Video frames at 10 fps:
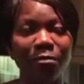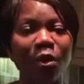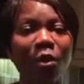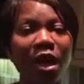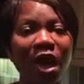
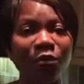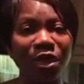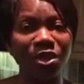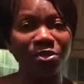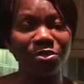But what can
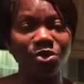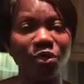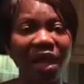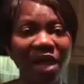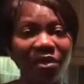we do
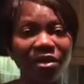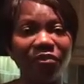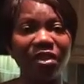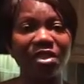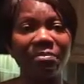to get rid
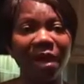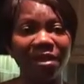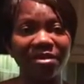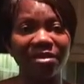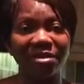of these
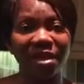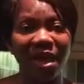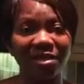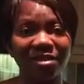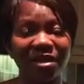
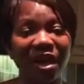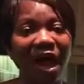pesticides